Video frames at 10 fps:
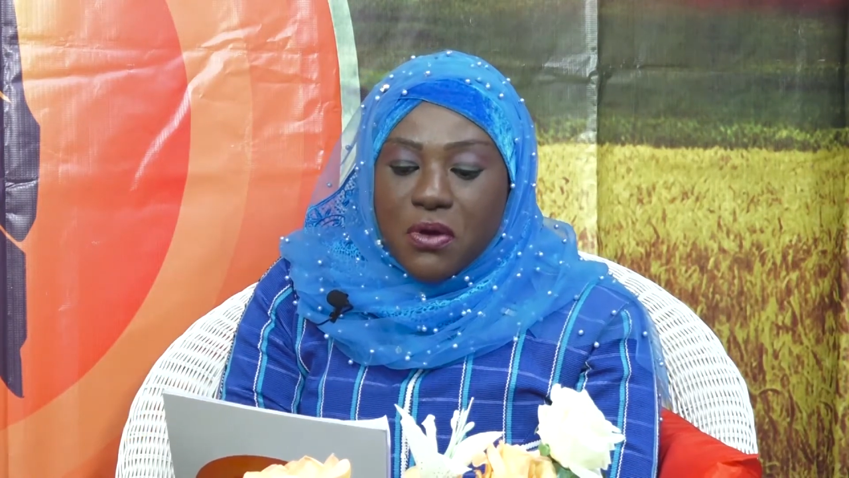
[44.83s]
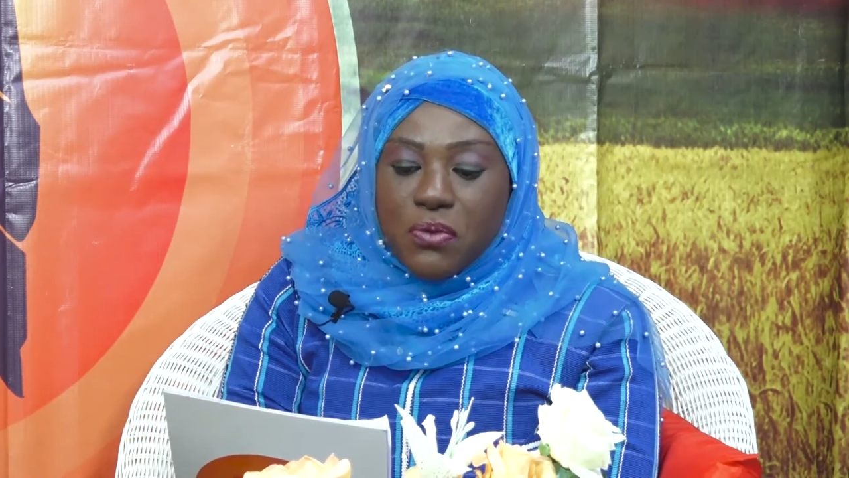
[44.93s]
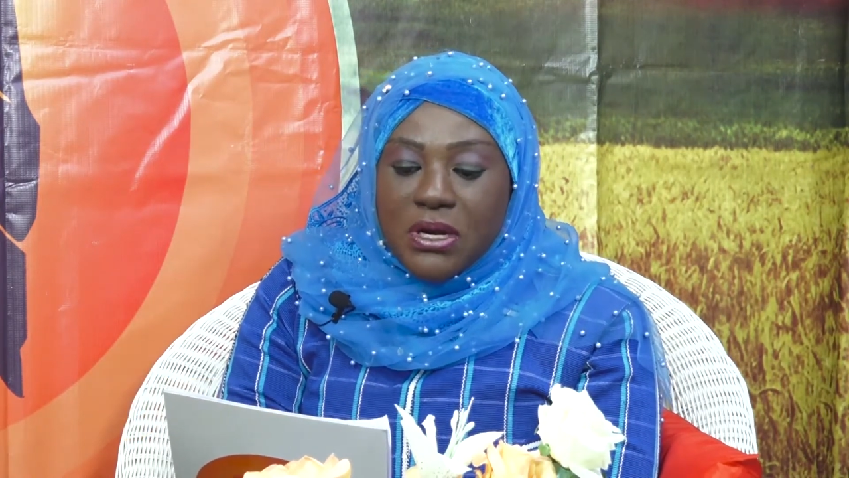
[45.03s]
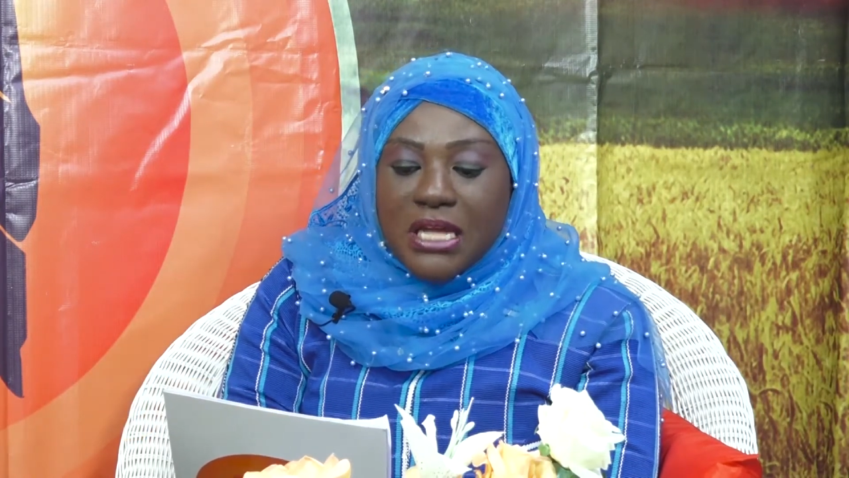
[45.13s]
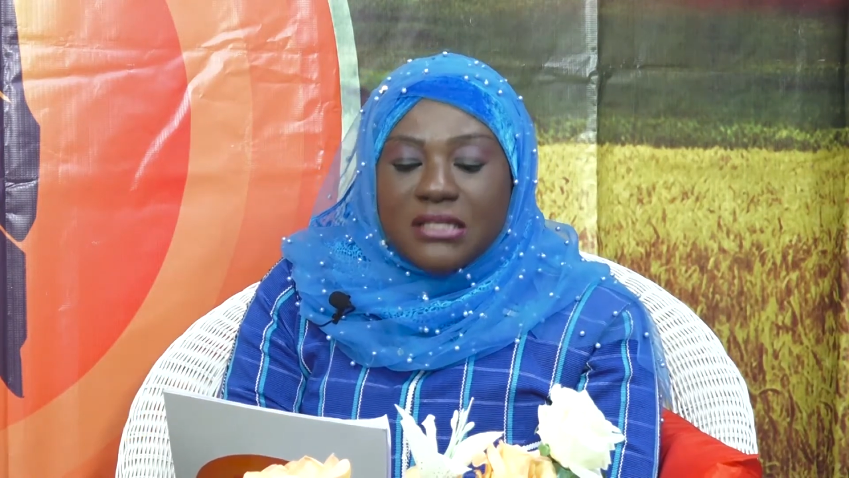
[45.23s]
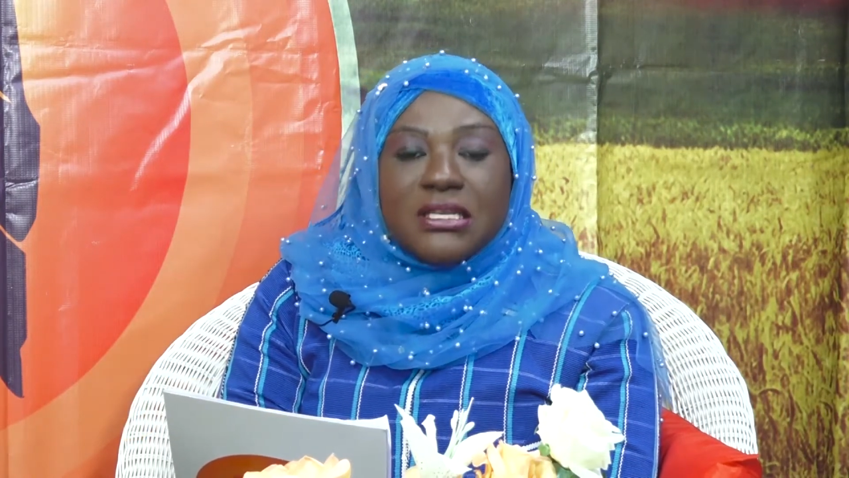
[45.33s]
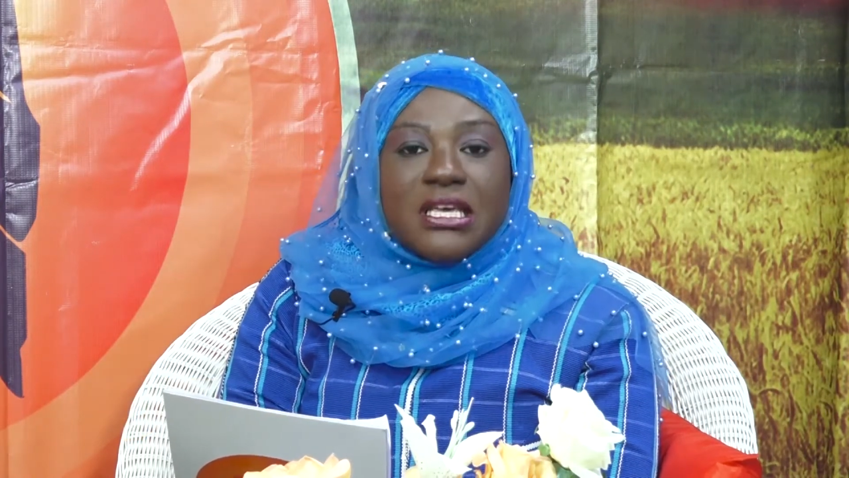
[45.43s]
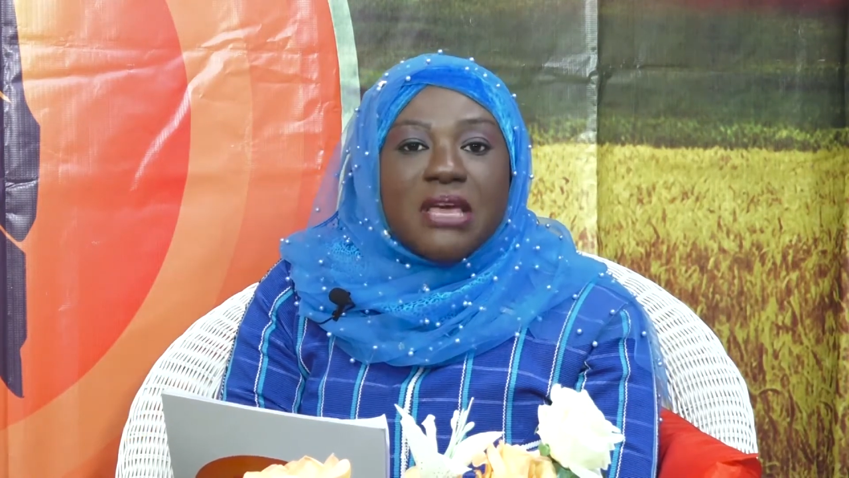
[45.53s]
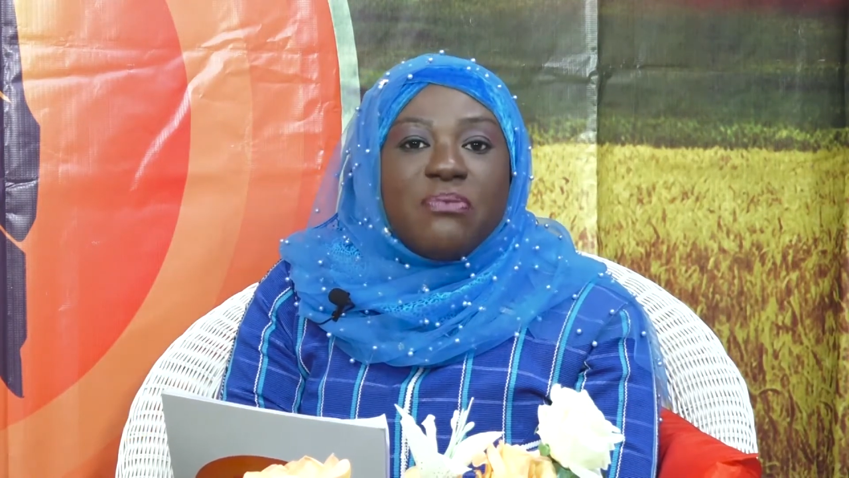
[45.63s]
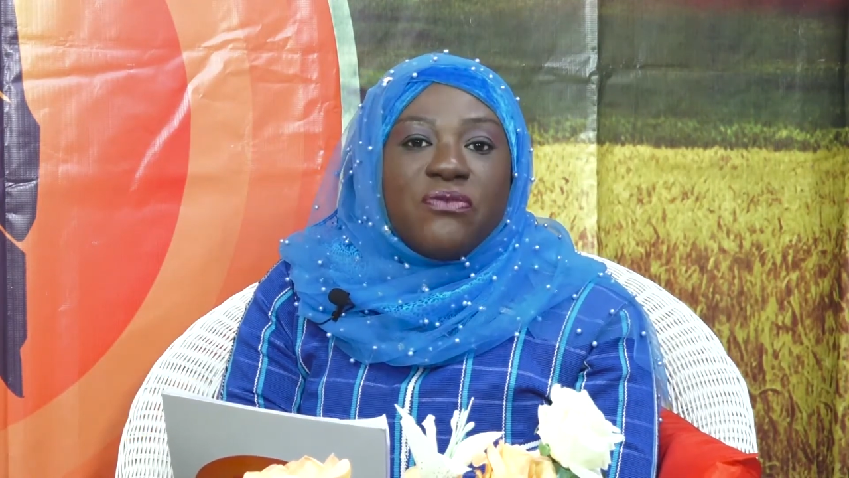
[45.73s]
We learn to
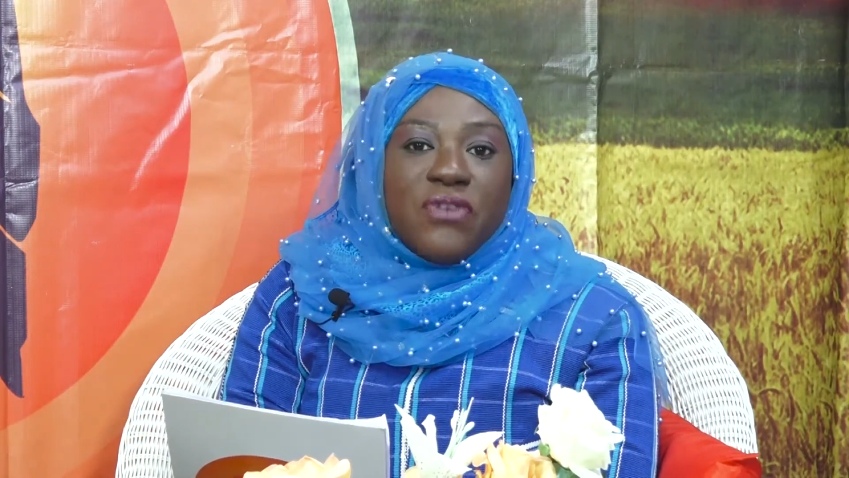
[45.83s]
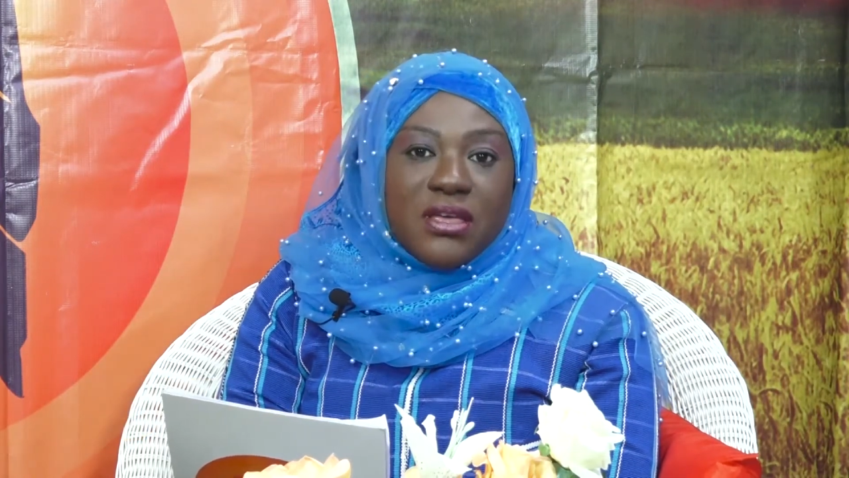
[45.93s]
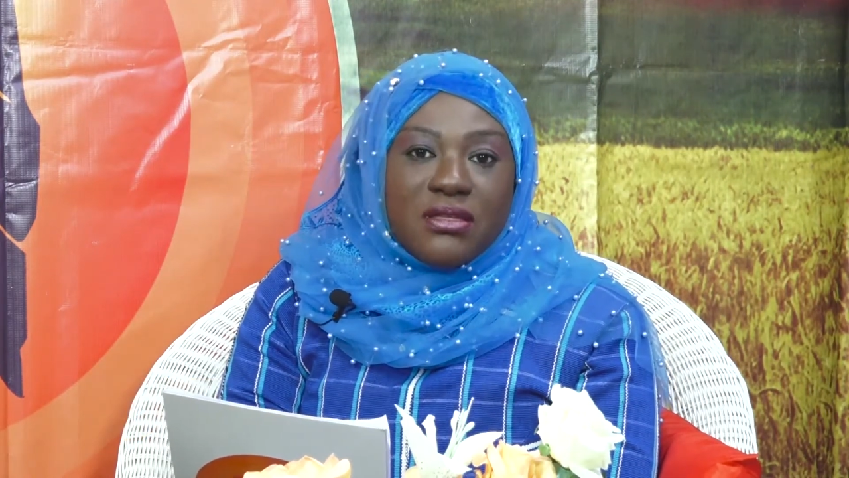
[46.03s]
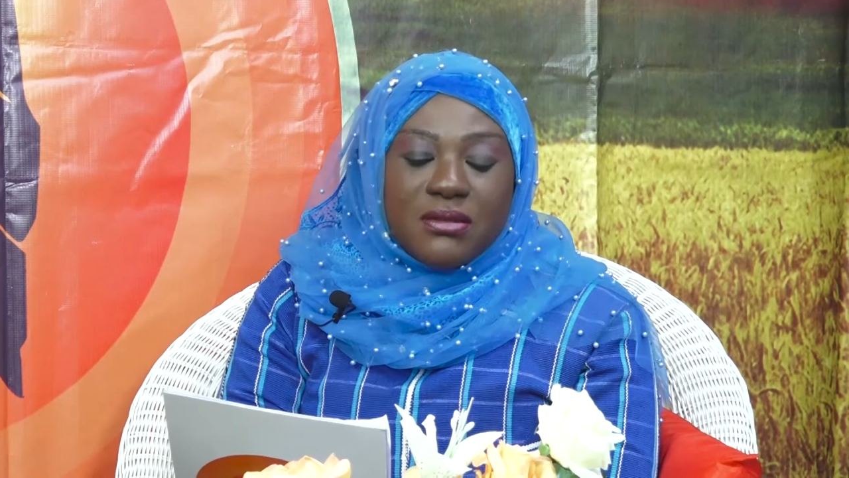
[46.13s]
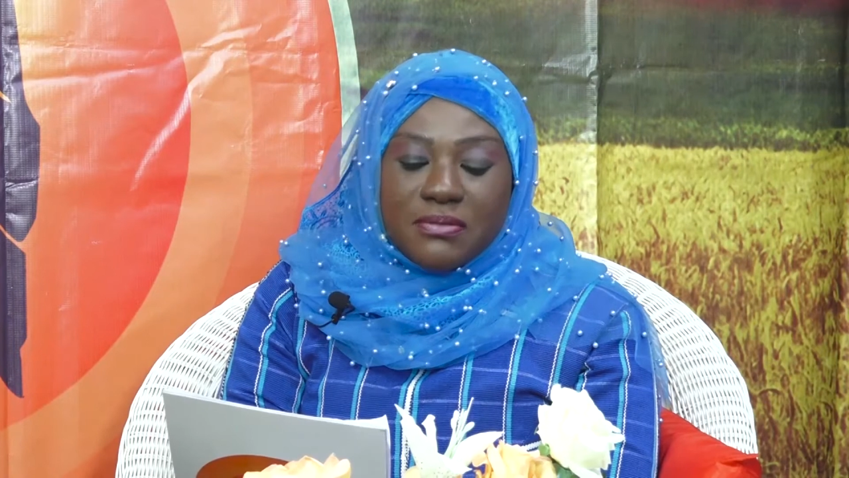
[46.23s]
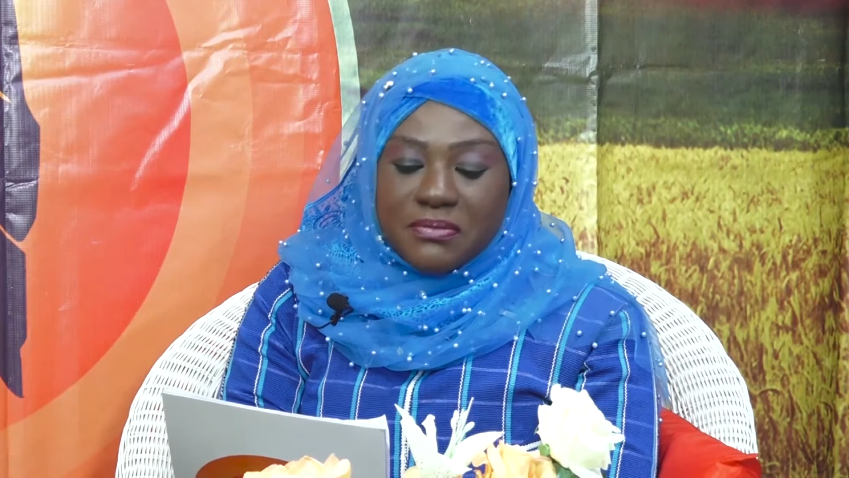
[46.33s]
keep faith,